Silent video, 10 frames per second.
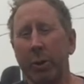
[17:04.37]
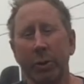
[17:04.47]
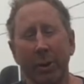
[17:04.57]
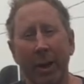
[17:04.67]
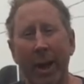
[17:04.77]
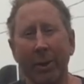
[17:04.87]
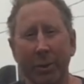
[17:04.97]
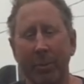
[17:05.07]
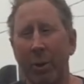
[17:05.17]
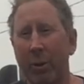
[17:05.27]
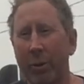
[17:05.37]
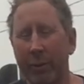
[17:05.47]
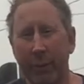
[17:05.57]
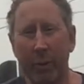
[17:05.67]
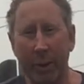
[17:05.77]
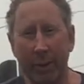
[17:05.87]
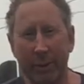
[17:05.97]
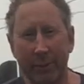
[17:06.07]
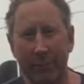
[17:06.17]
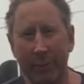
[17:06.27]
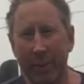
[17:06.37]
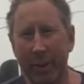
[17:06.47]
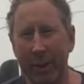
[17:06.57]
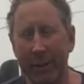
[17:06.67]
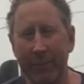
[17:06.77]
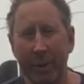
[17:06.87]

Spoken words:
slash and burn the forest, okay,